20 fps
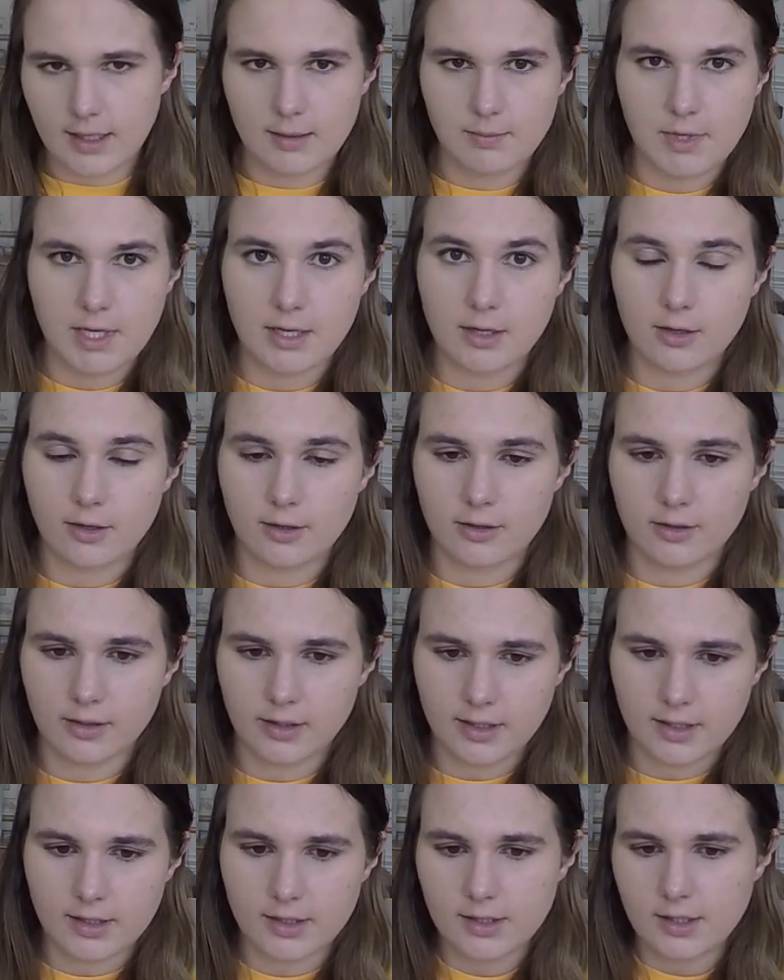I made
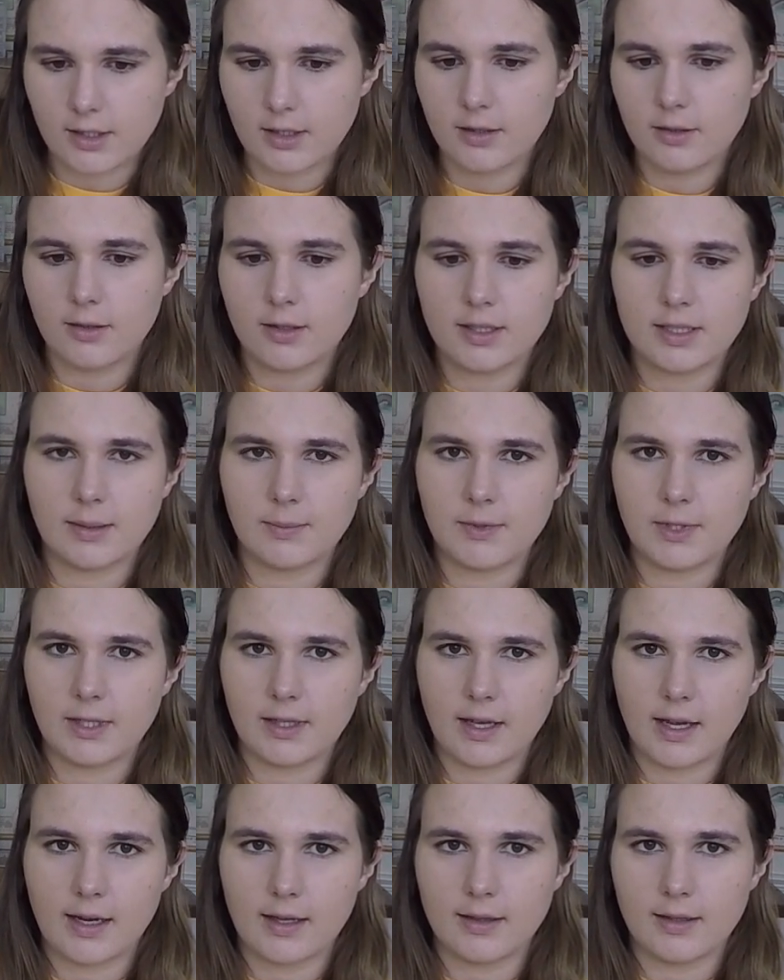earlier. It's going to look something
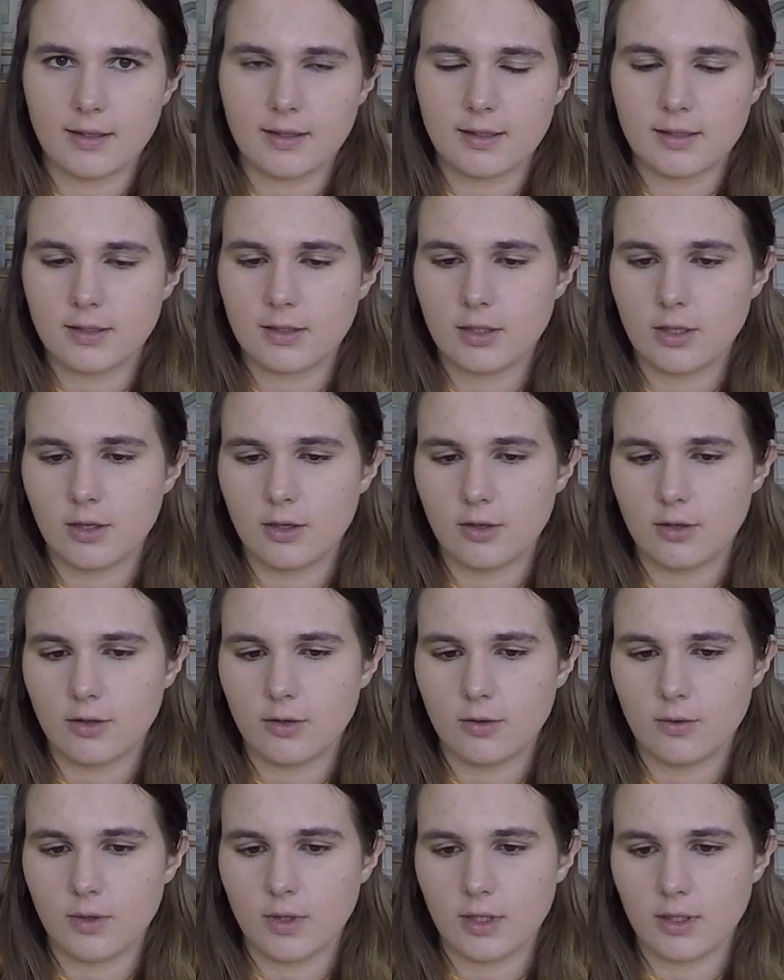like this.
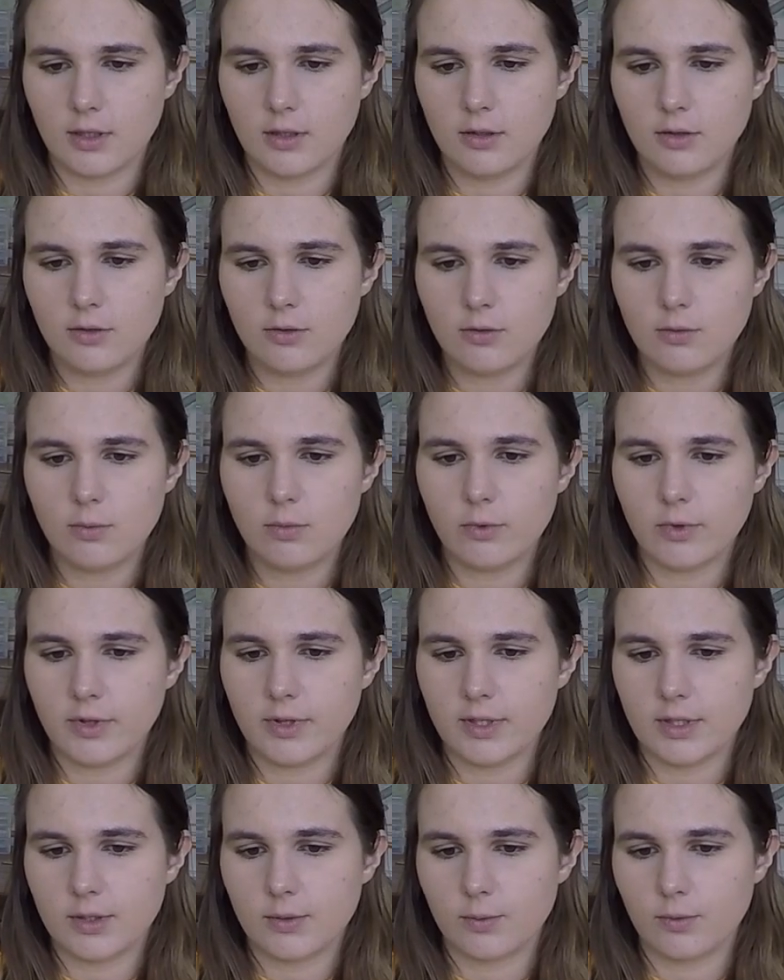So a cube with
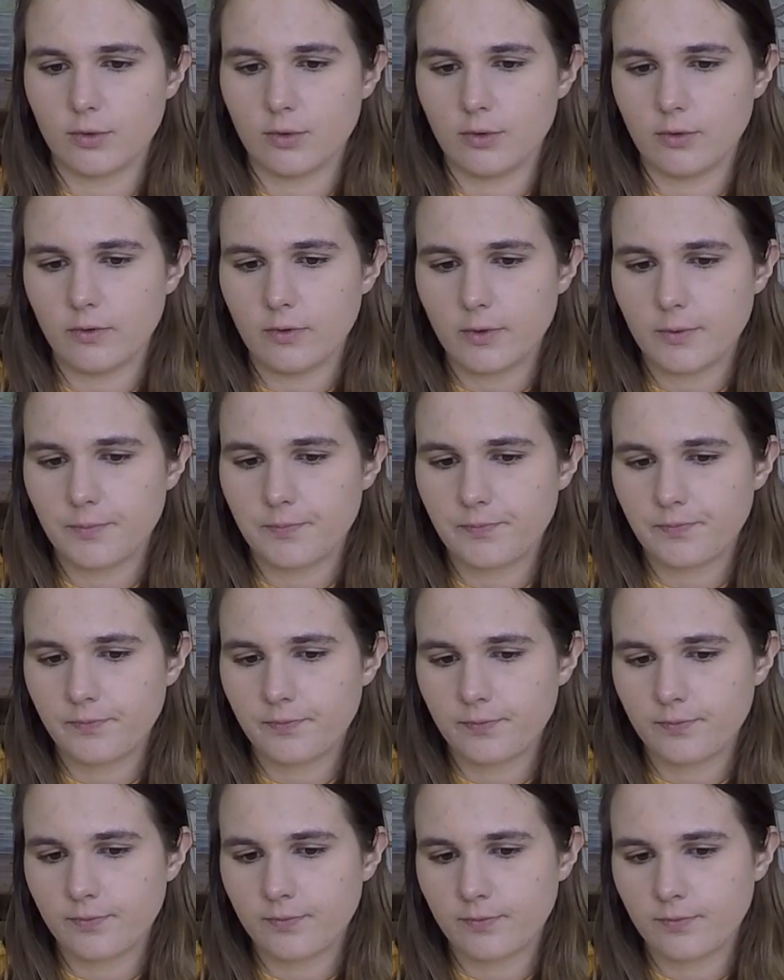this roof.
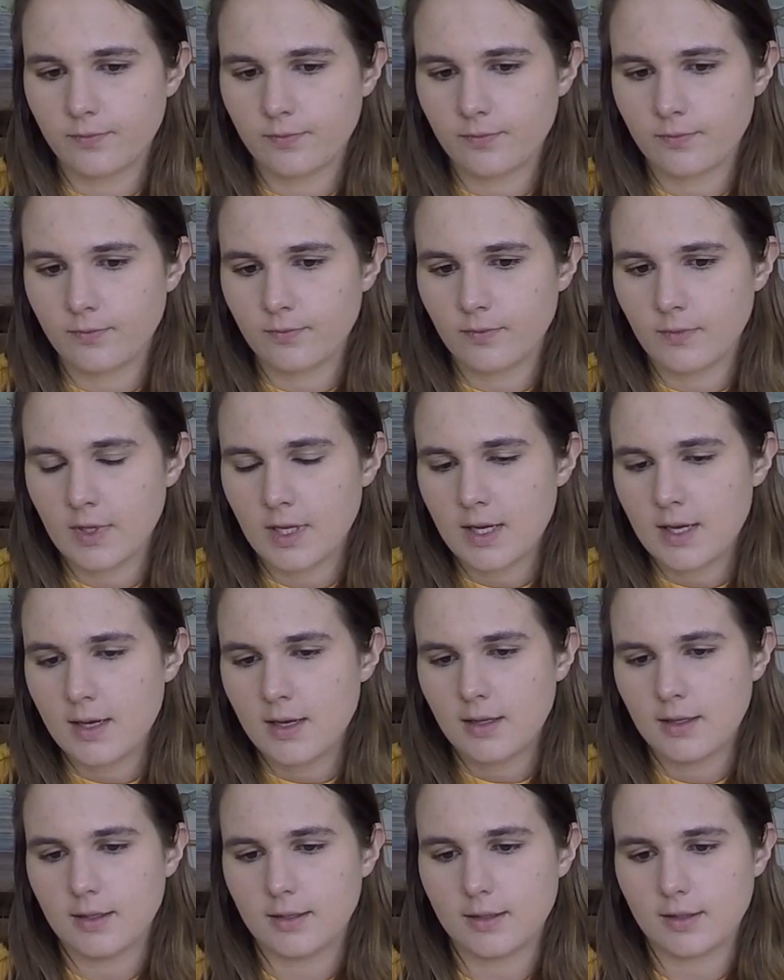
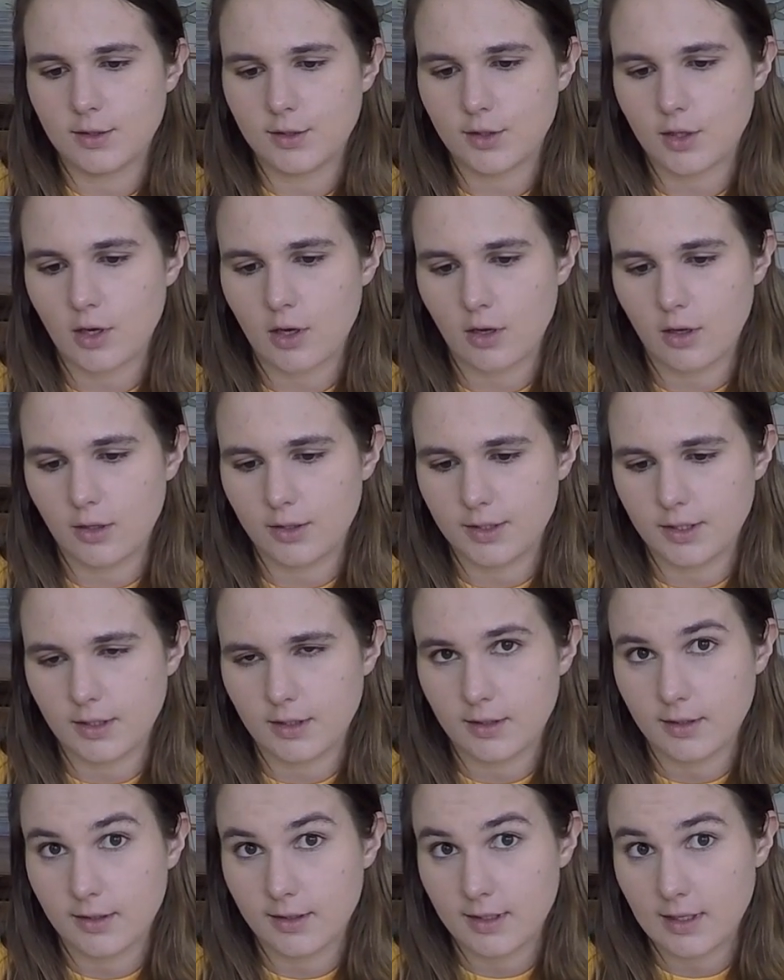This is called
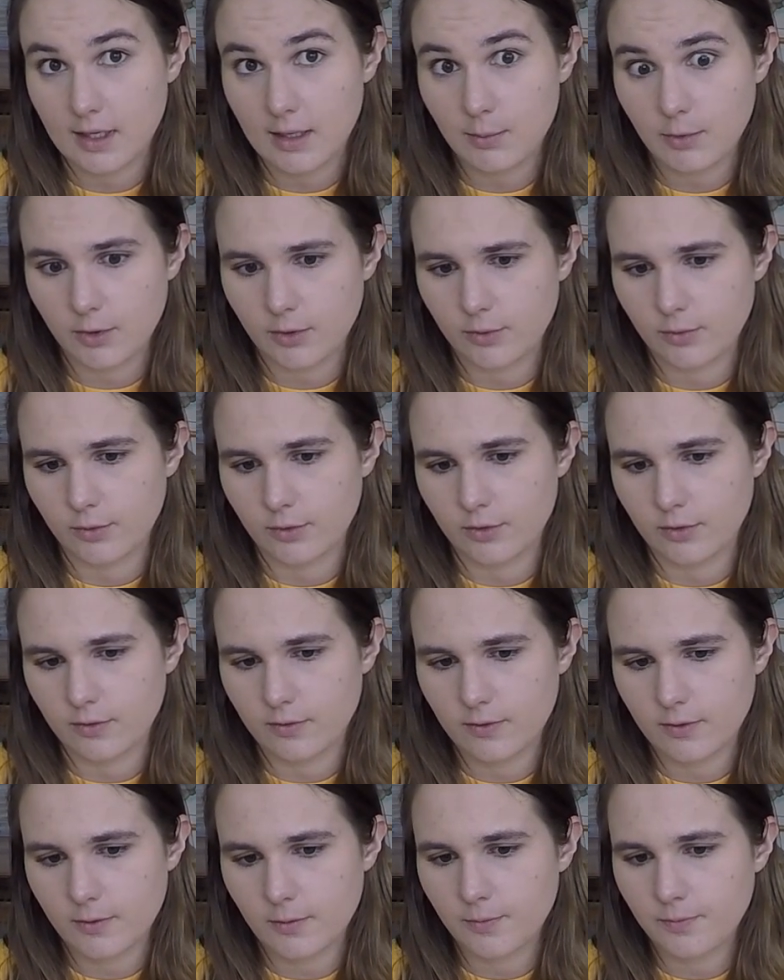a gabled
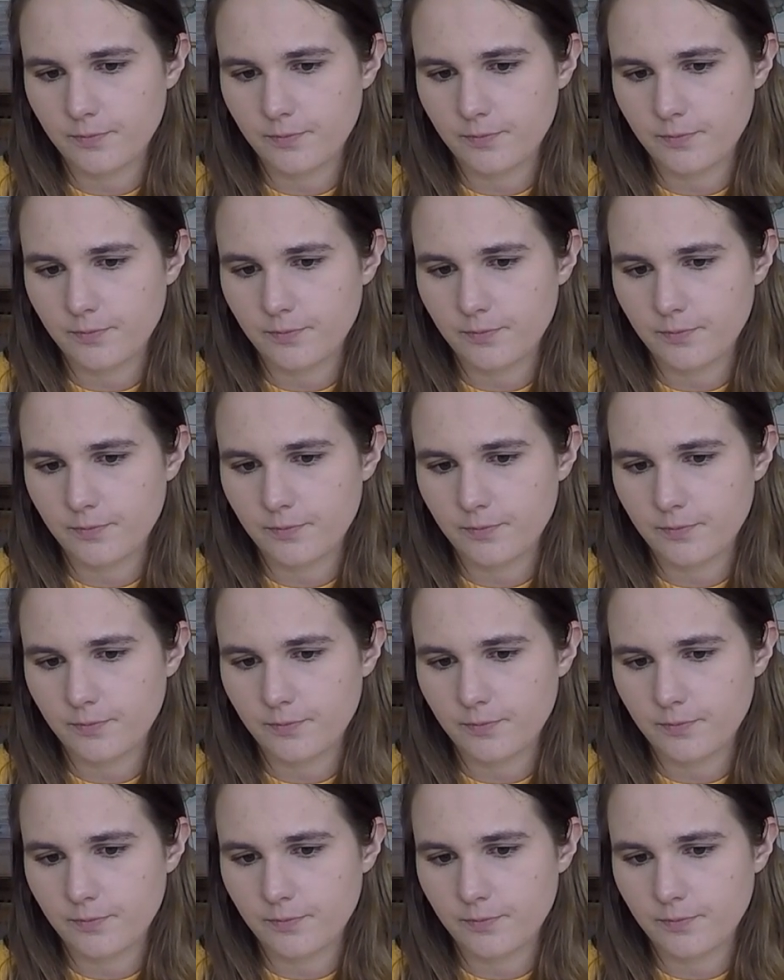roof,